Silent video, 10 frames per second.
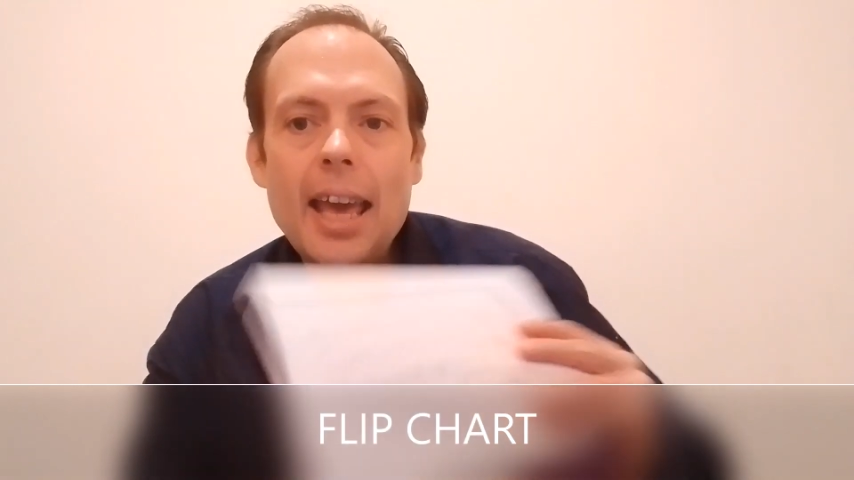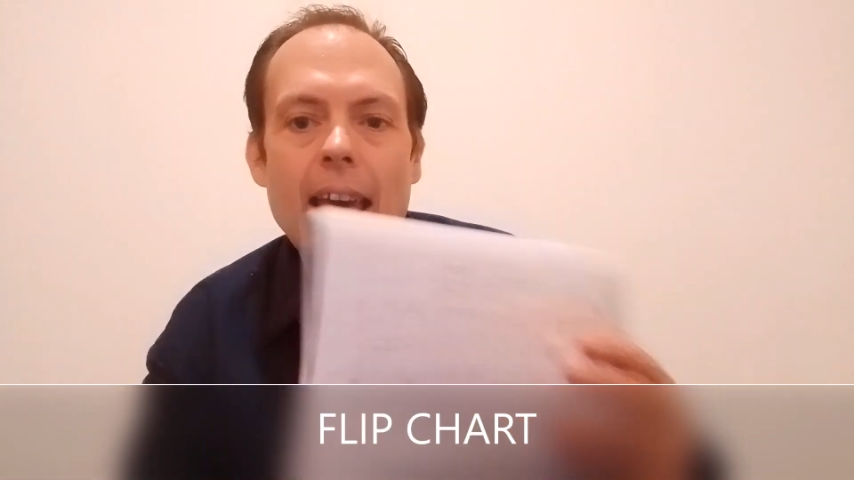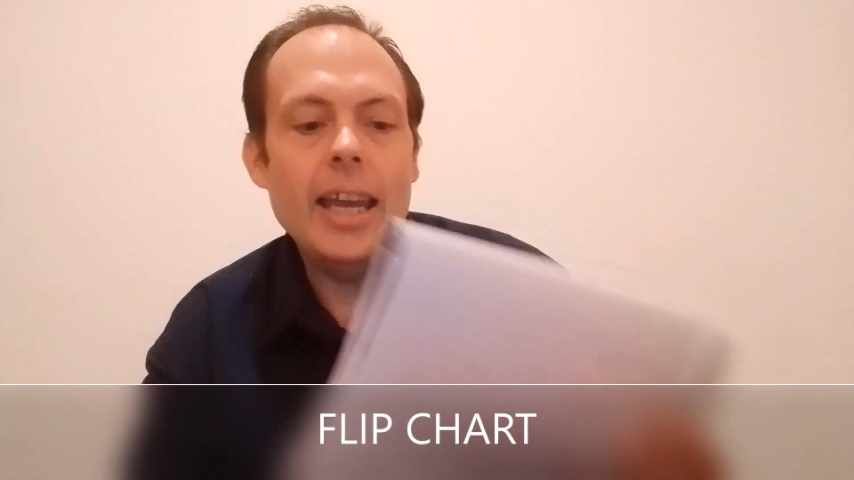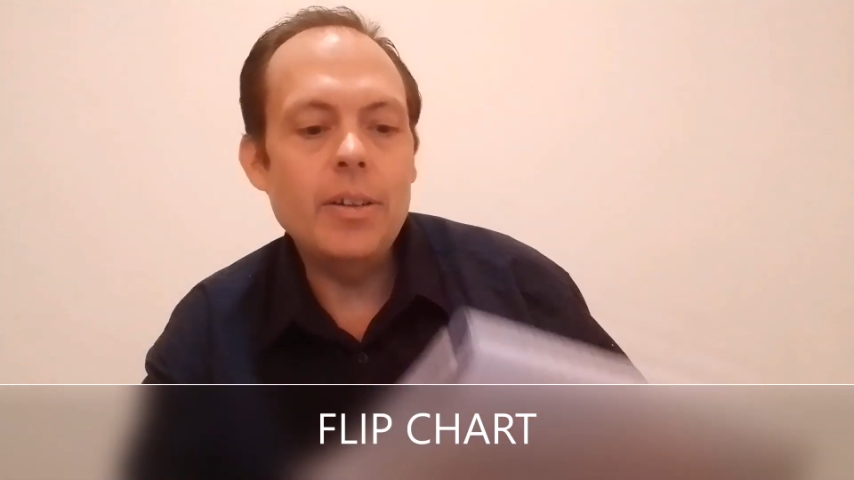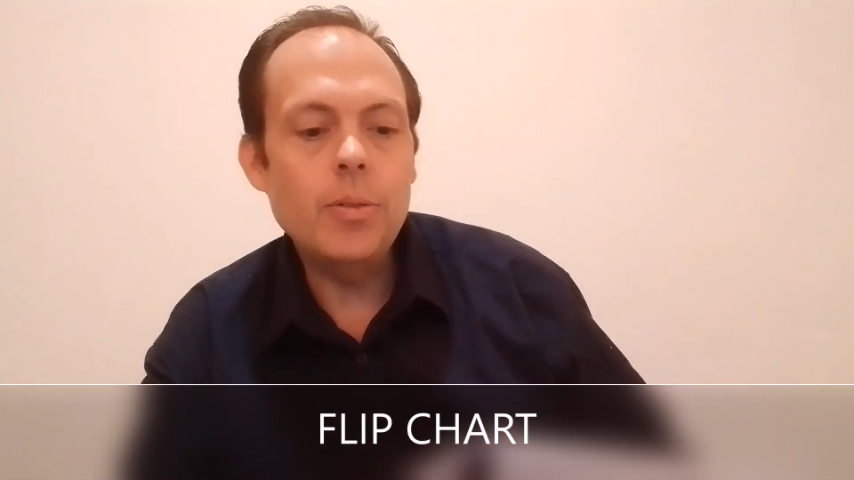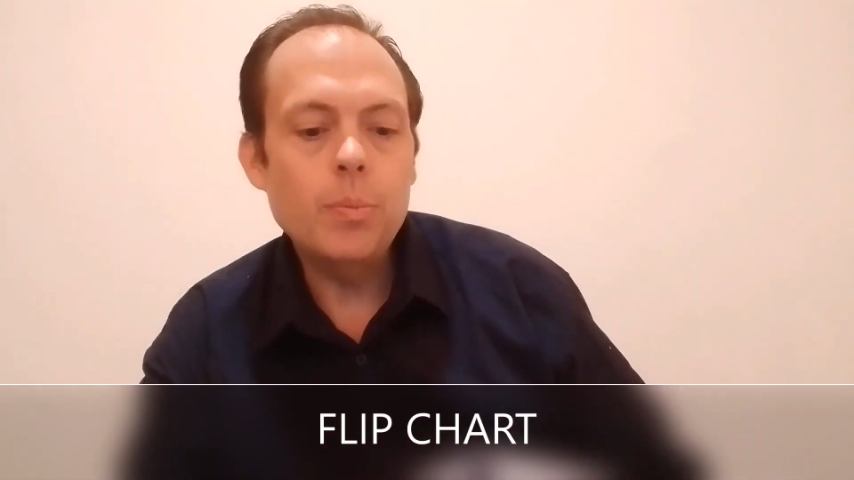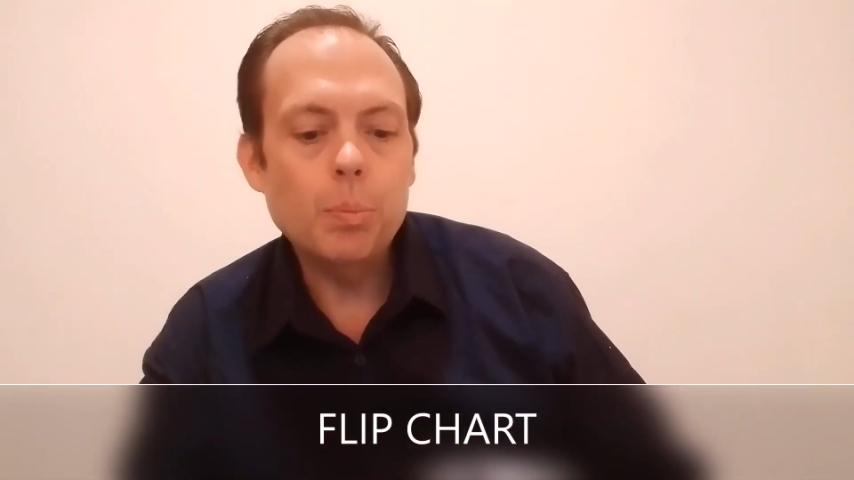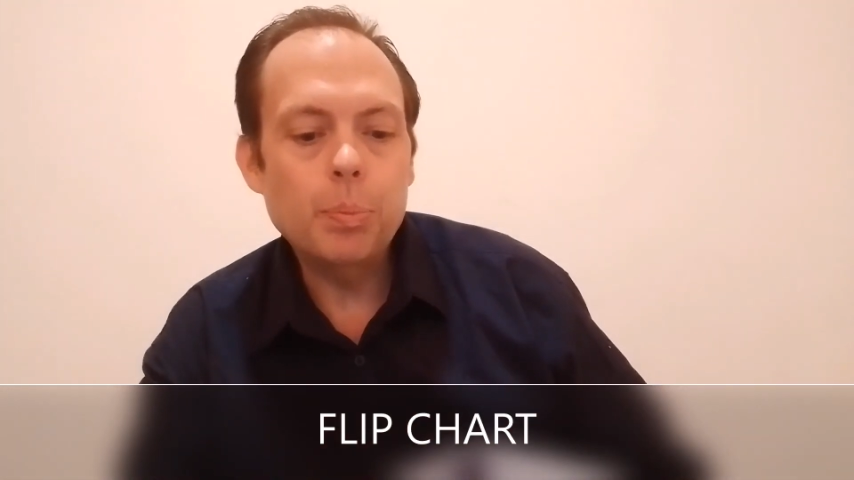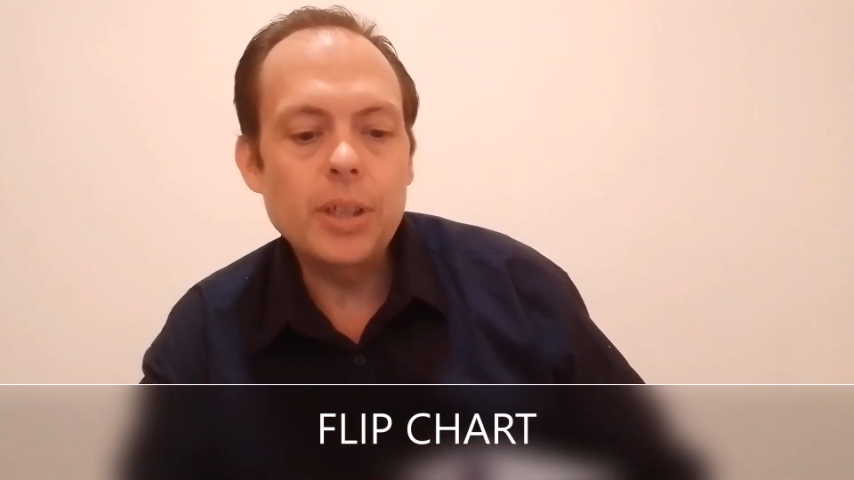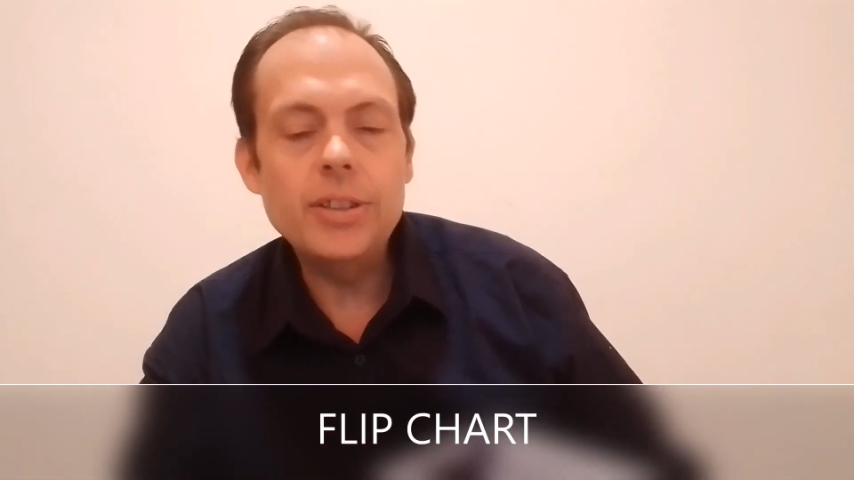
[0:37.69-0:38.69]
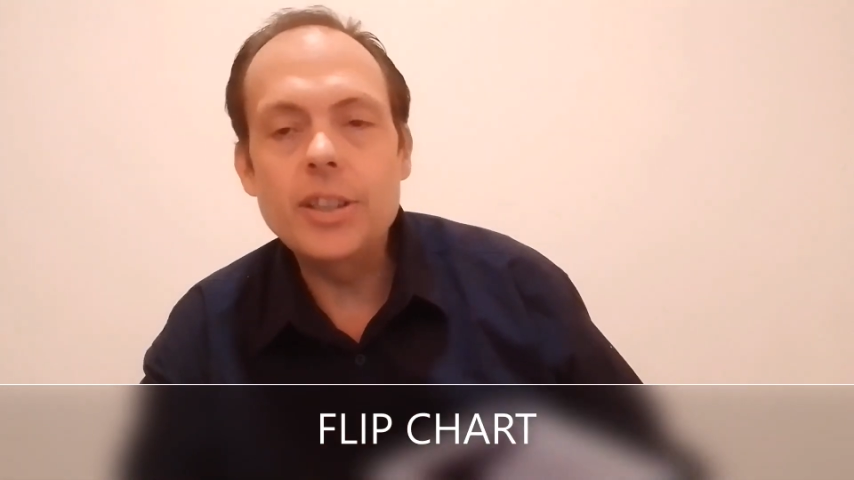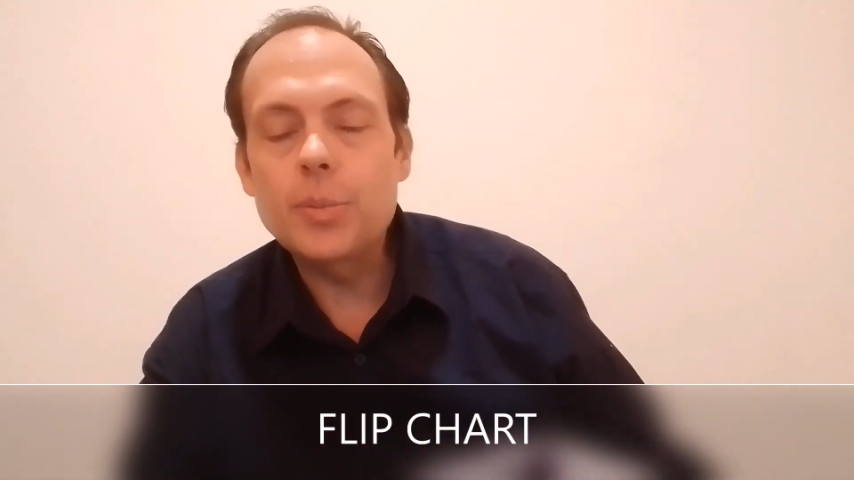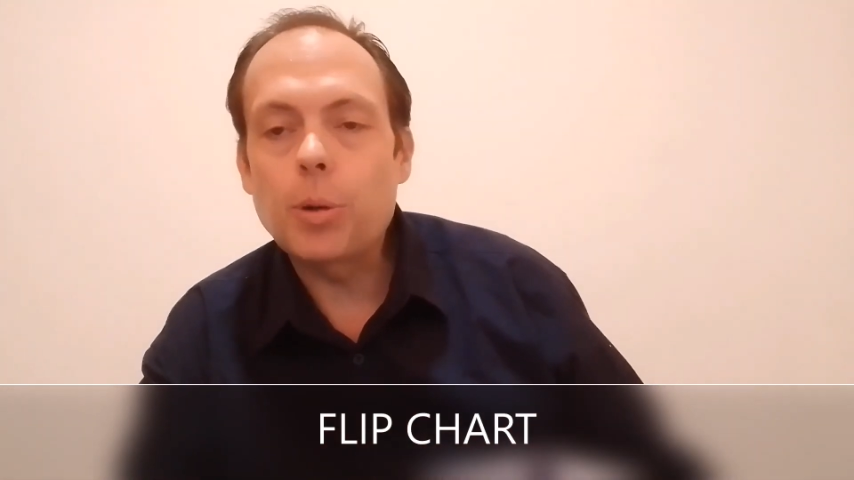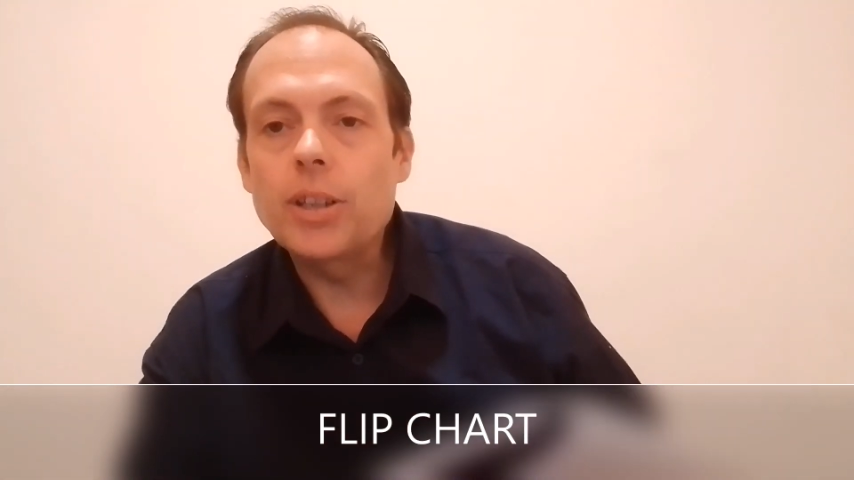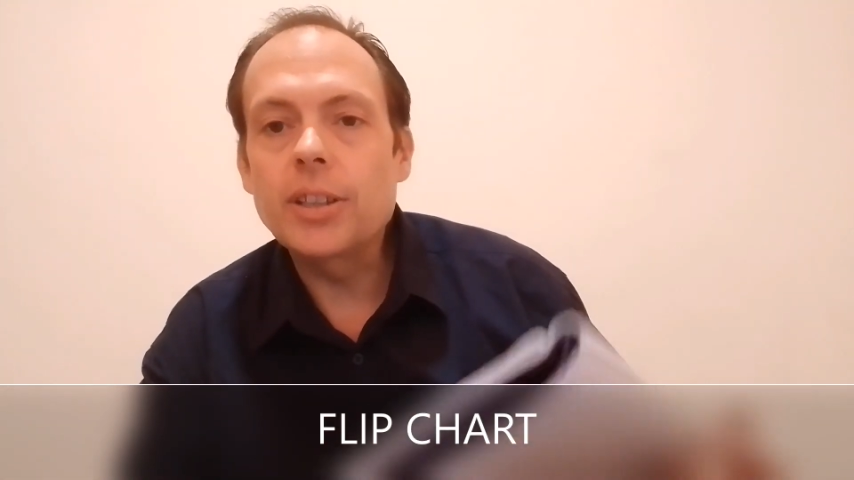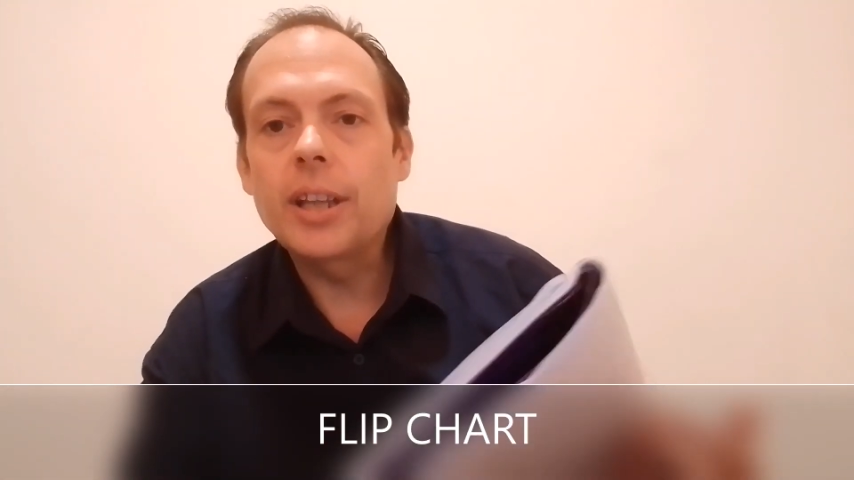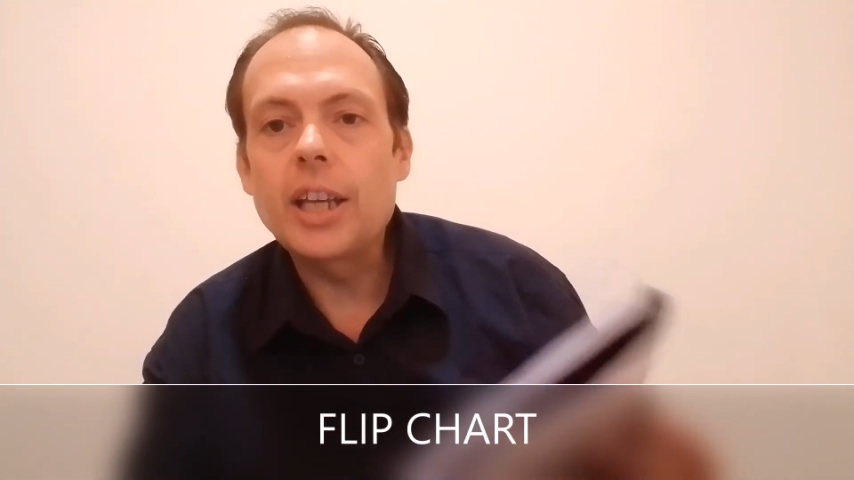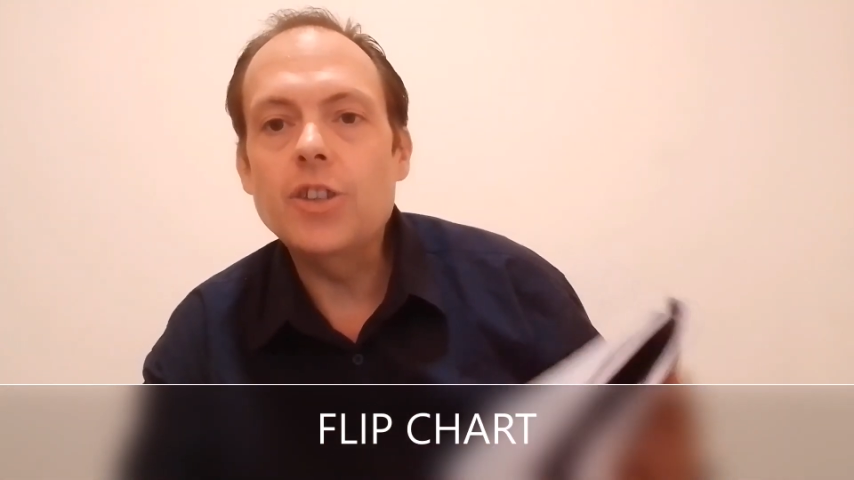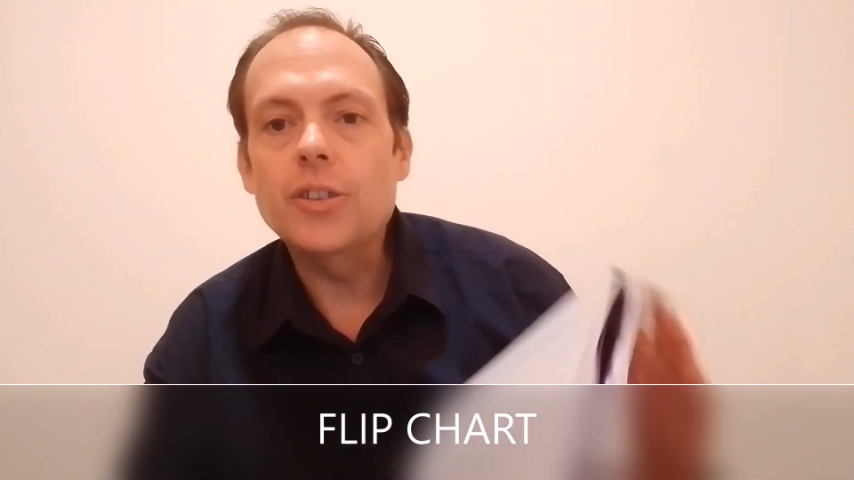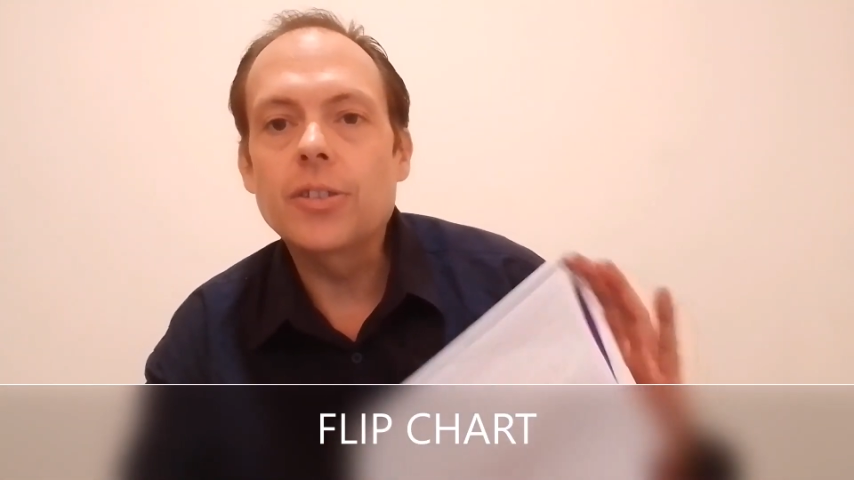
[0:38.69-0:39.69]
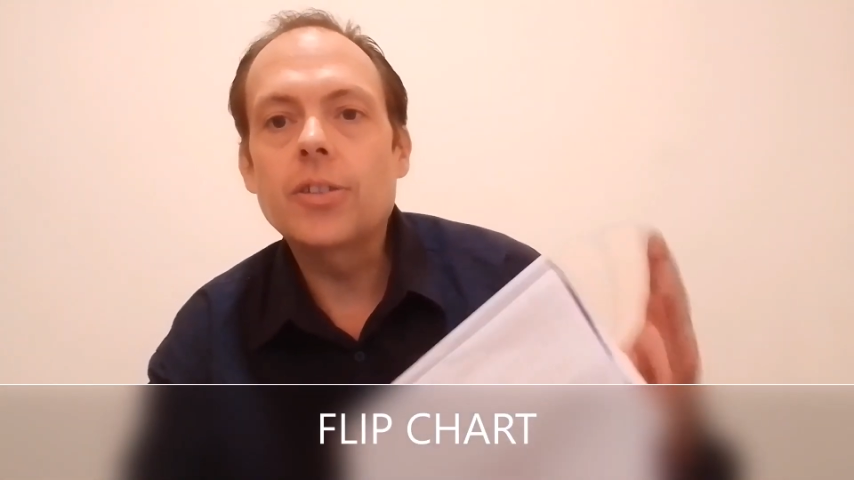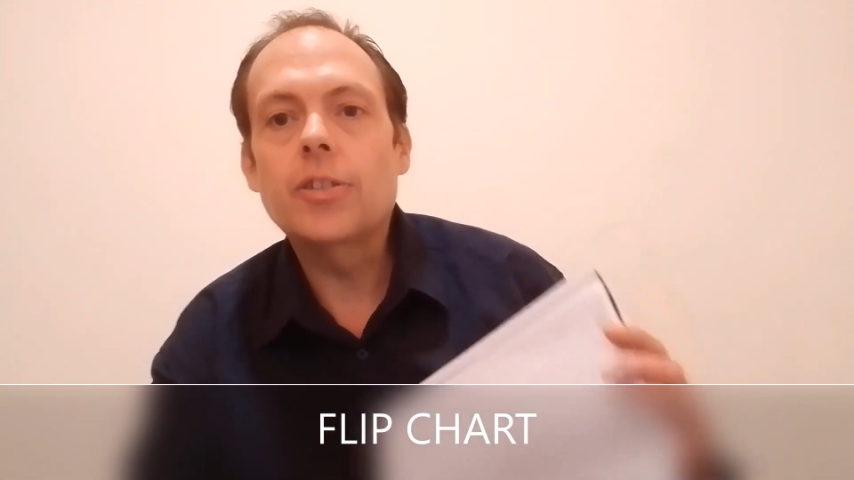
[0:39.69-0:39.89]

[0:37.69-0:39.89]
at business presentations.